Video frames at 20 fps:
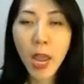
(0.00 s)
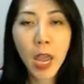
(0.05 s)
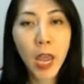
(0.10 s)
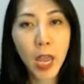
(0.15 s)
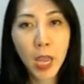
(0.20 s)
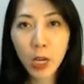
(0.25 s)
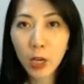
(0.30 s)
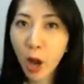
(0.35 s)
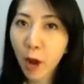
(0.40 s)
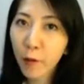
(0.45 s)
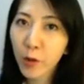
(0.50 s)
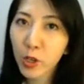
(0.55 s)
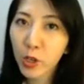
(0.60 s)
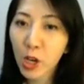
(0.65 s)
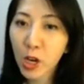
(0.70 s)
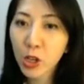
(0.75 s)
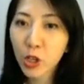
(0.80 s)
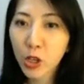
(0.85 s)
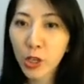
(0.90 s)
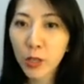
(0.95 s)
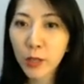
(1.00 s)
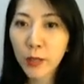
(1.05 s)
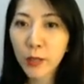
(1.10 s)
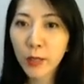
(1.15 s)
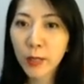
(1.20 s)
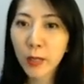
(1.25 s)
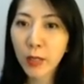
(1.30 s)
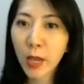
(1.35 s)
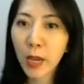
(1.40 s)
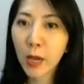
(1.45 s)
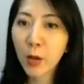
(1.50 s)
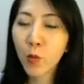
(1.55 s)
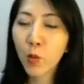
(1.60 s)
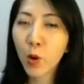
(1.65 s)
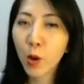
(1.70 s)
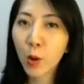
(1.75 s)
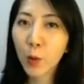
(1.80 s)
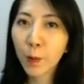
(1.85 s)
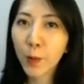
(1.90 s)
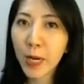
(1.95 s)
In conversations, they
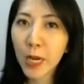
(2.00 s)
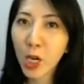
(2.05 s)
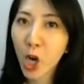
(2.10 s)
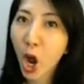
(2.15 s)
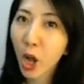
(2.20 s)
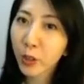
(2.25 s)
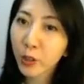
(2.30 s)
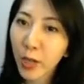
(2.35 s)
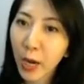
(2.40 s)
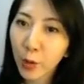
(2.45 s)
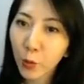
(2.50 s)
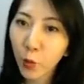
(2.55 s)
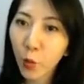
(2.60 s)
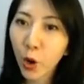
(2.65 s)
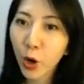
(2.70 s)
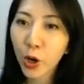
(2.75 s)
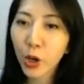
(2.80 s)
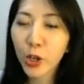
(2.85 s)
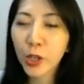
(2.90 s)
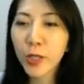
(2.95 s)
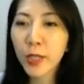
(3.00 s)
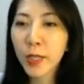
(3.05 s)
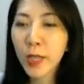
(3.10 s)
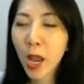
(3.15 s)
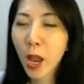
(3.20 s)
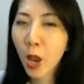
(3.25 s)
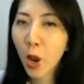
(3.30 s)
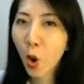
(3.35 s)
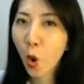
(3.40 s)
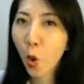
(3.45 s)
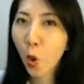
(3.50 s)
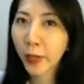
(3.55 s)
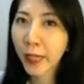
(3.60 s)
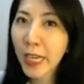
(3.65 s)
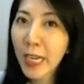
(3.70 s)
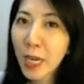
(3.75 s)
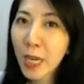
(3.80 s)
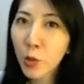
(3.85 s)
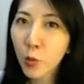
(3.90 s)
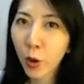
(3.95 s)
will be content words or
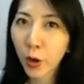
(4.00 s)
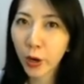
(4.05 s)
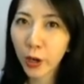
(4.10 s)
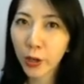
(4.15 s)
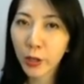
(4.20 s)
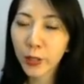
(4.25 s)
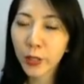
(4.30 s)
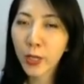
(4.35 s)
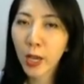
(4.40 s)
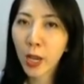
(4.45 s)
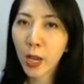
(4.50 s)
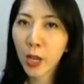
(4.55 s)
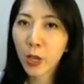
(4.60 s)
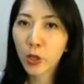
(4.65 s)
keywords.